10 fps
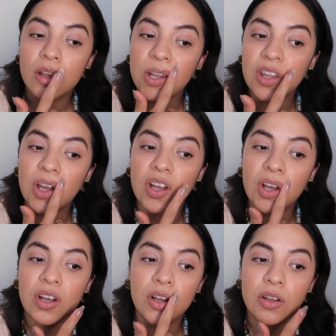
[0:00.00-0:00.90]
look
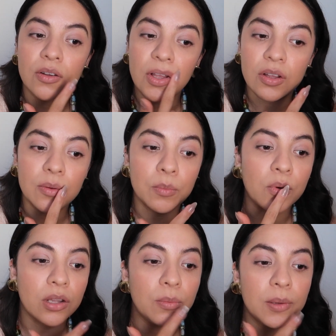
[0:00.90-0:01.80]
a
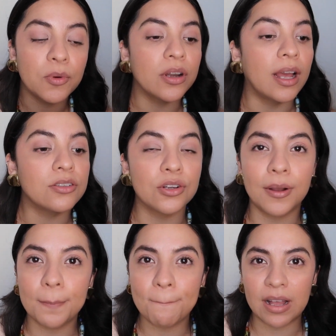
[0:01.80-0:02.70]
little bit more natural,
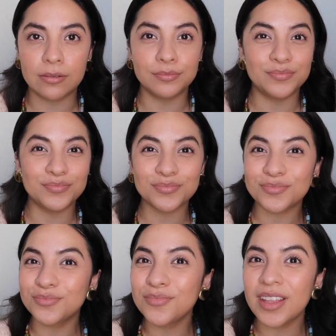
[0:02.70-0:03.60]
but
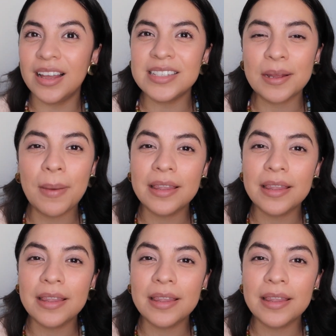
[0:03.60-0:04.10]
it's like my